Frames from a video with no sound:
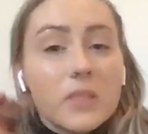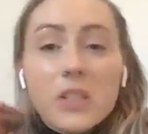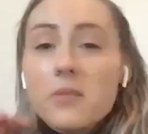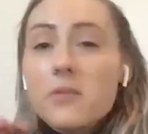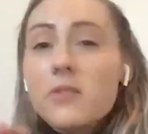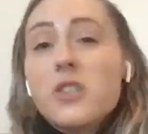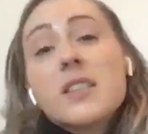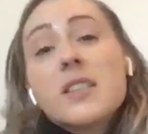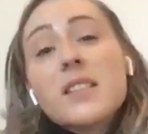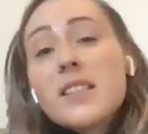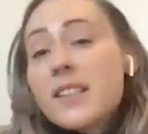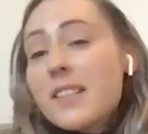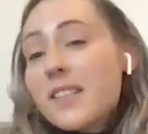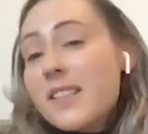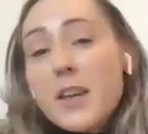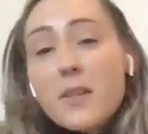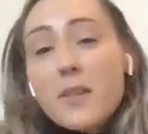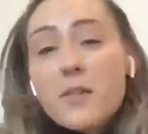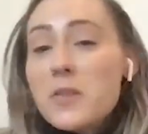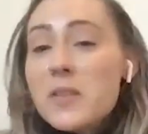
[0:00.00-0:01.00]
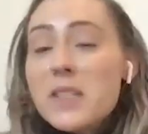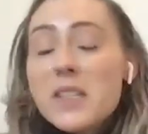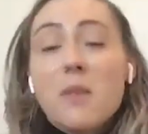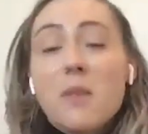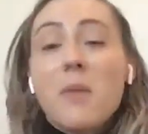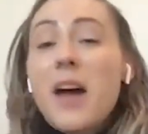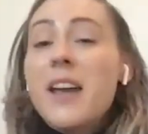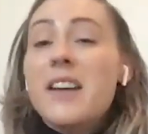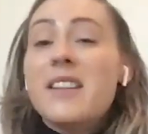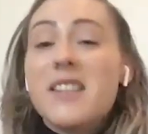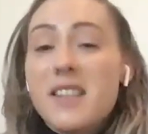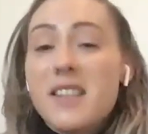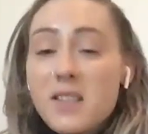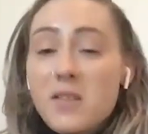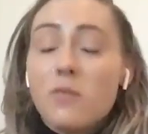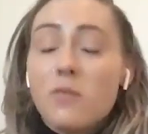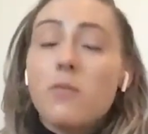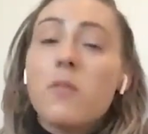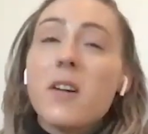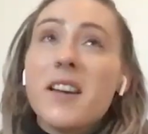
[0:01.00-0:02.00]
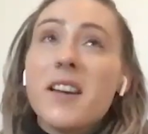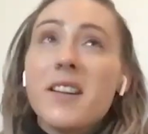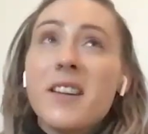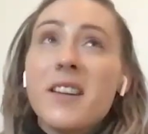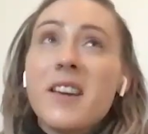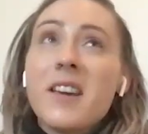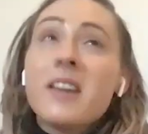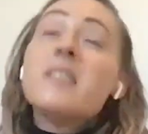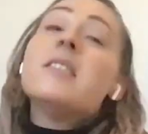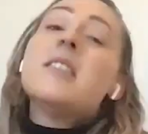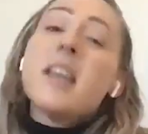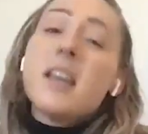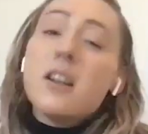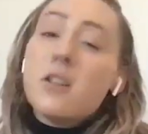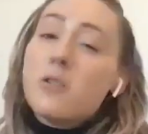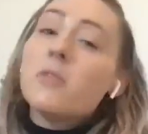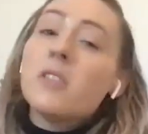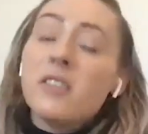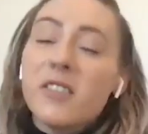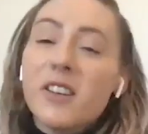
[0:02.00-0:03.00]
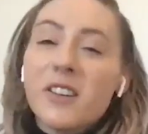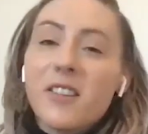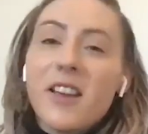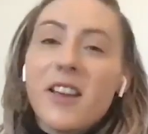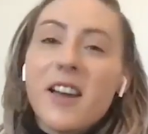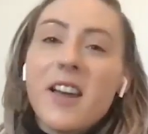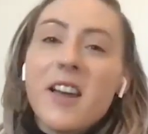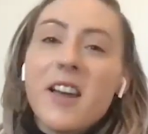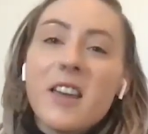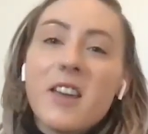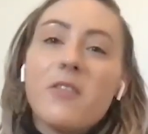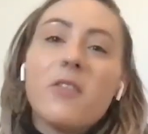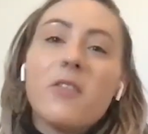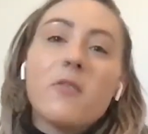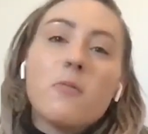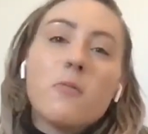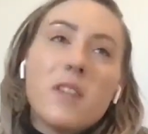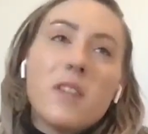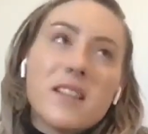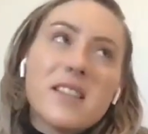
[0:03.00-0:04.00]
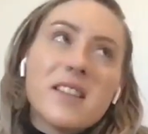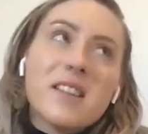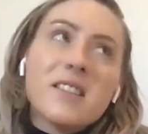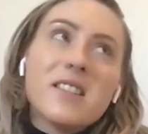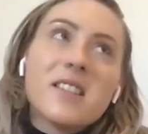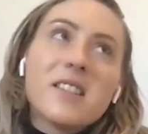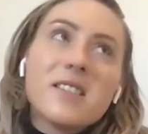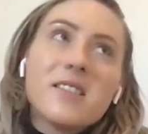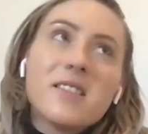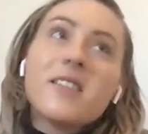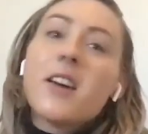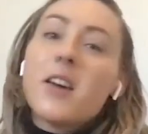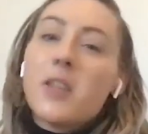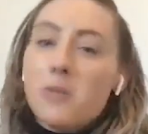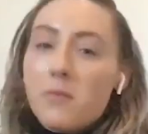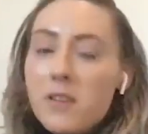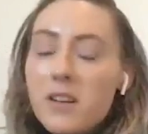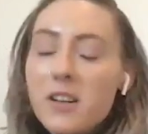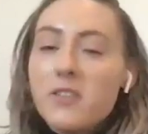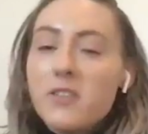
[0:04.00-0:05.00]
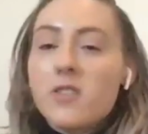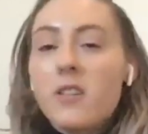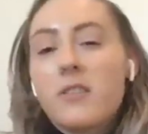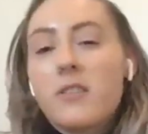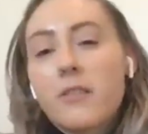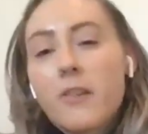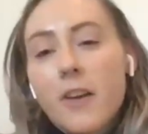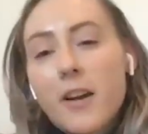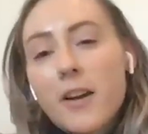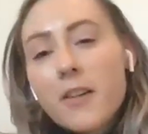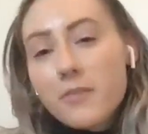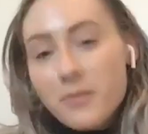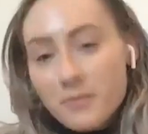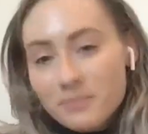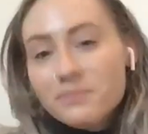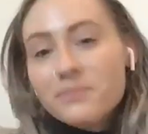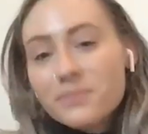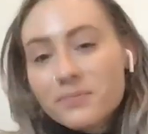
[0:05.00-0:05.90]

So just to give you some ideas of what data would look like if it wasn't a 3D chart and graph.